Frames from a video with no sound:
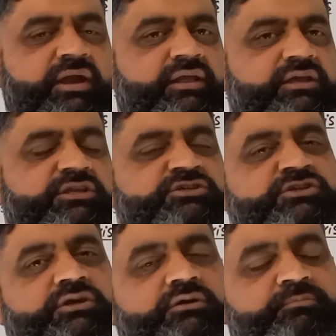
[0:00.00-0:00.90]
and
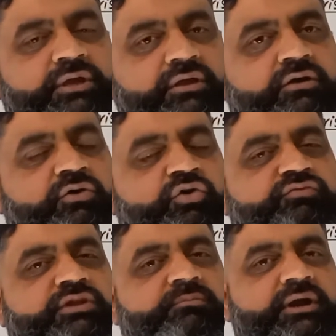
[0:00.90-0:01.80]
each pair
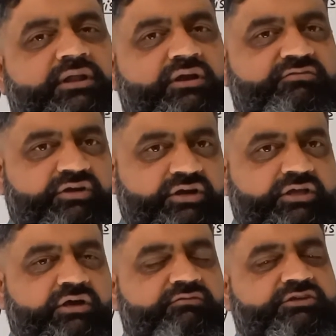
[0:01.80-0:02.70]
of the
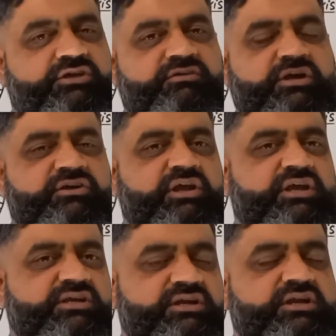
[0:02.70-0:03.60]
metanephridia, which are act
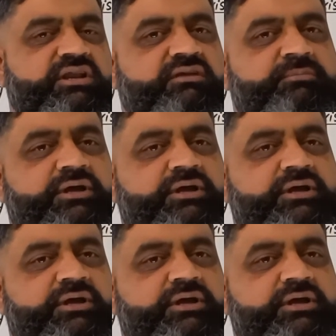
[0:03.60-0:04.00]
like a kidney,